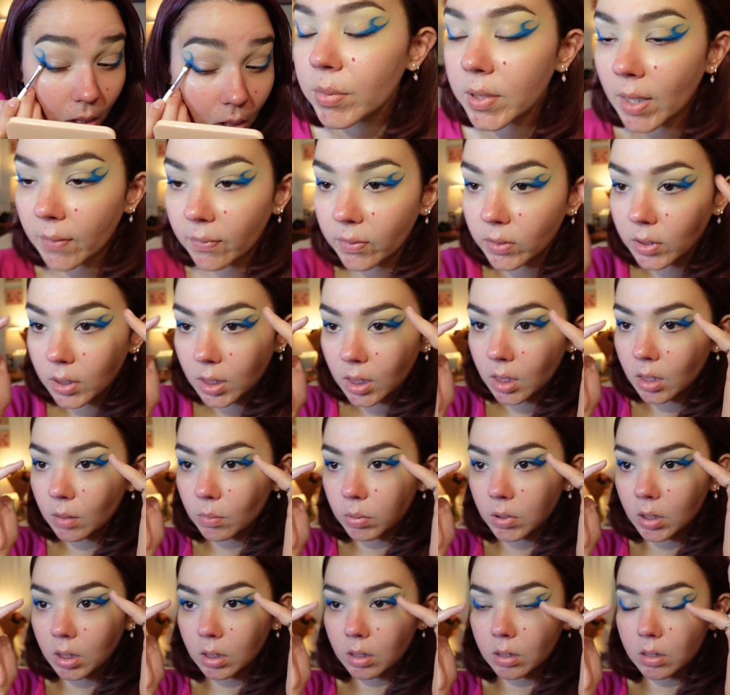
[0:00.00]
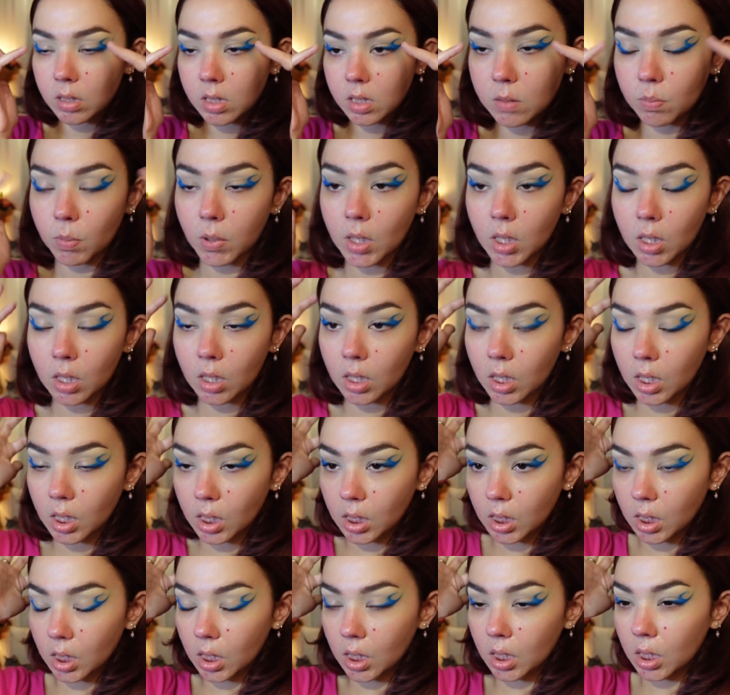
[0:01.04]
Definitely gonna put a little sparkle
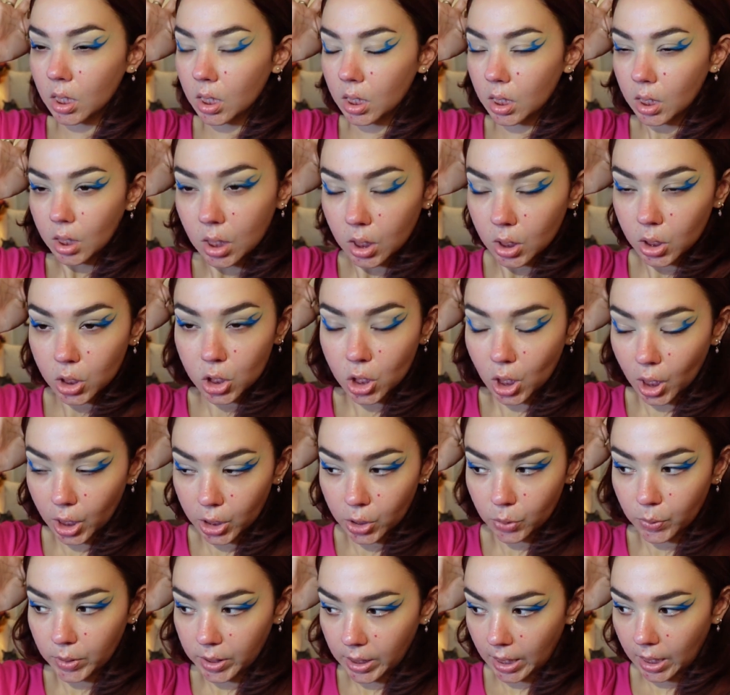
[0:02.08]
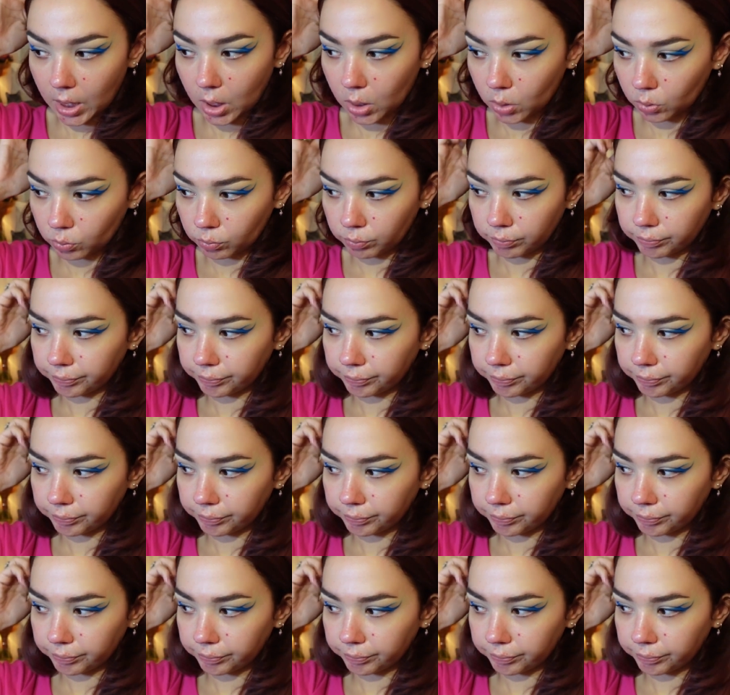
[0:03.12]
in there. Should I do it now?